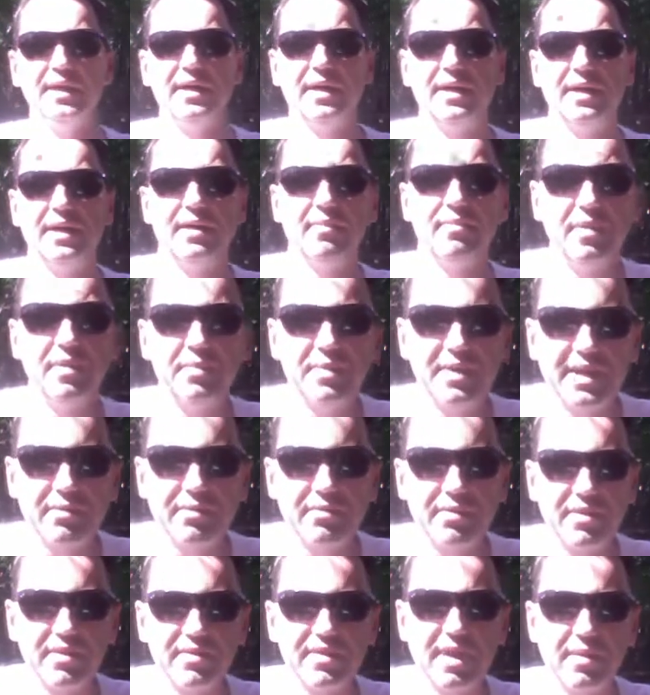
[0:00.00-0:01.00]
Let me
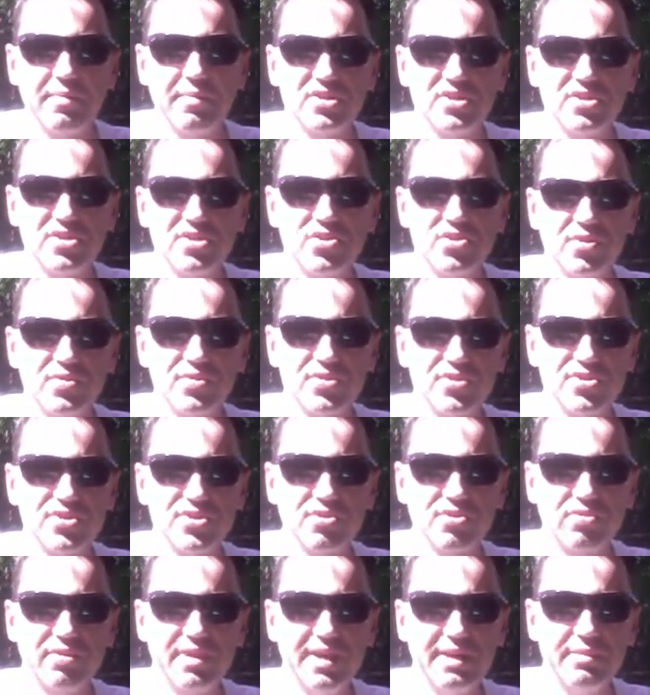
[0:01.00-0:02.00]
get rid of that message on the
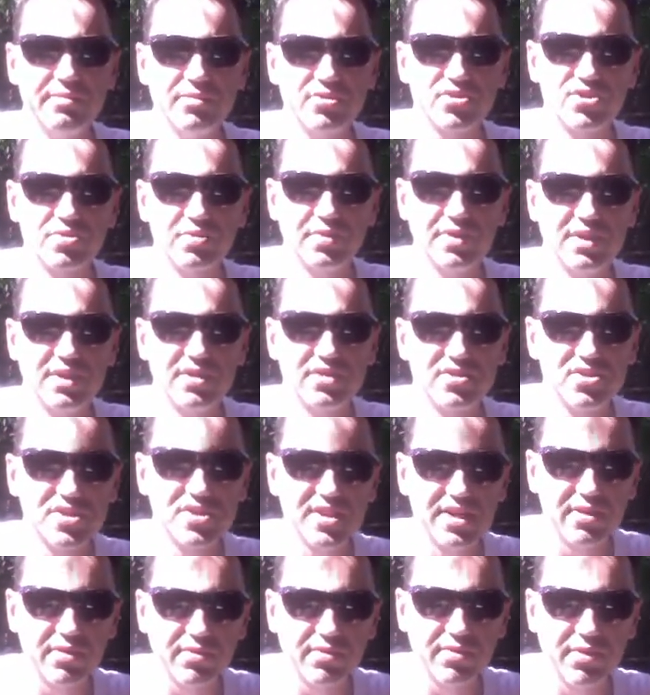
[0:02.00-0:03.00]
screen. Not sure whether you can
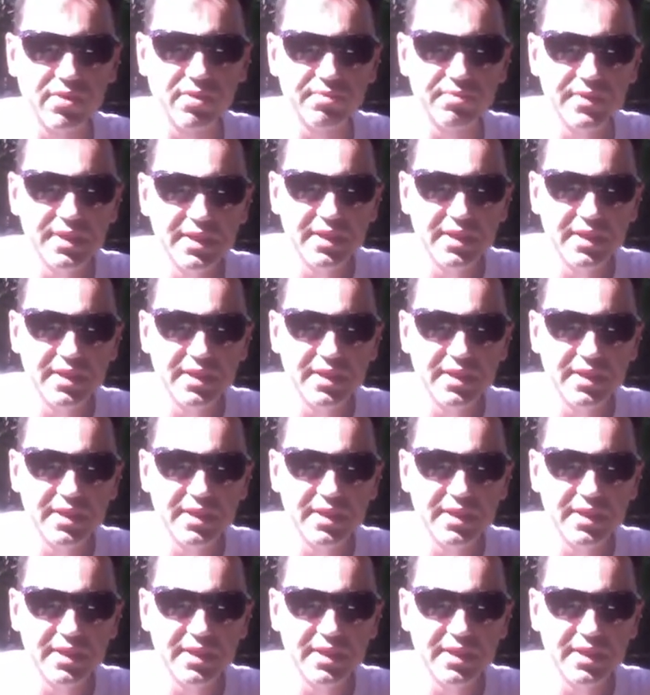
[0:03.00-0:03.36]
see it or not.